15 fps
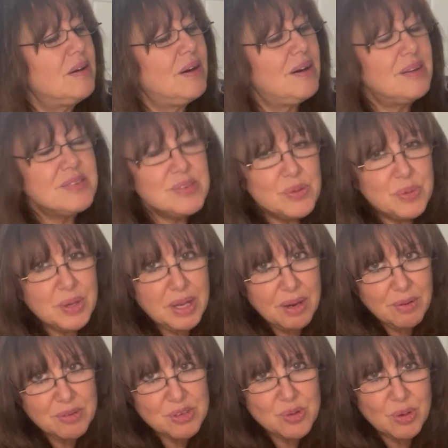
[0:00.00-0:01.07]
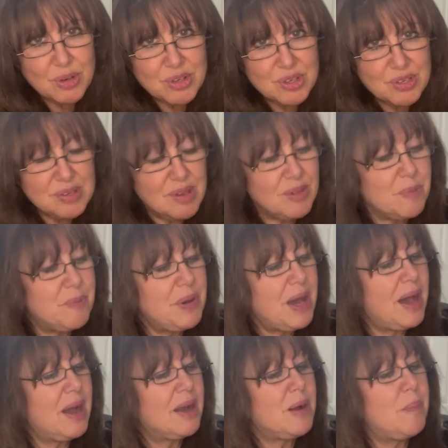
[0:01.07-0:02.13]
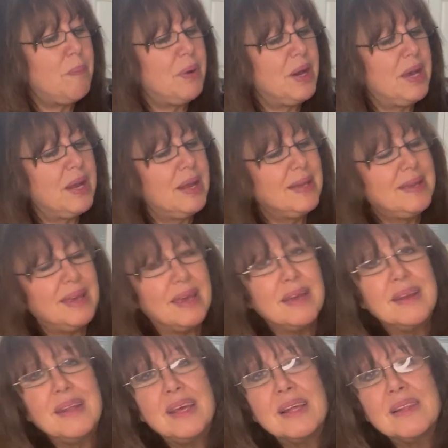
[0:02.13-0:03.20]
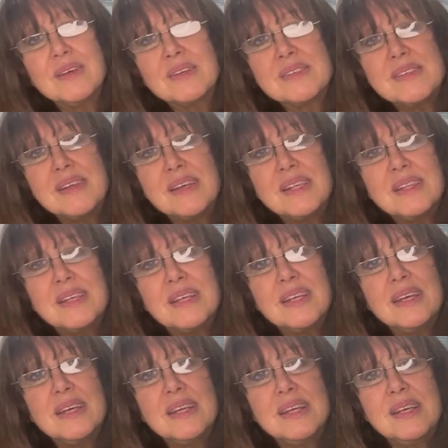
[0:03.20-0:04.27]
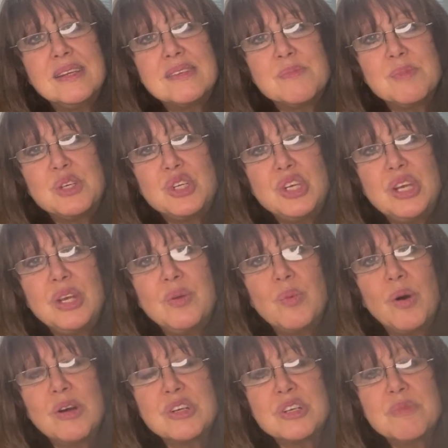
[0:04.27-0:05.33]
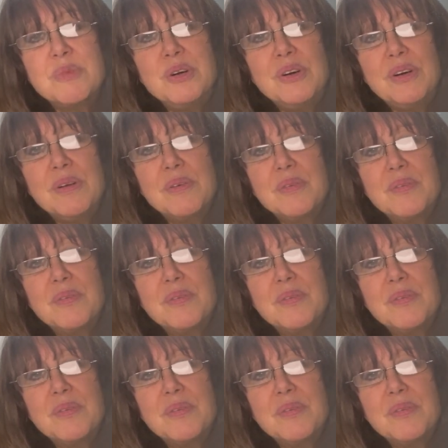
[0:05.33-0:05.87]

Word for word: also care instructions on the back, but again, it looks like that it is machine washable.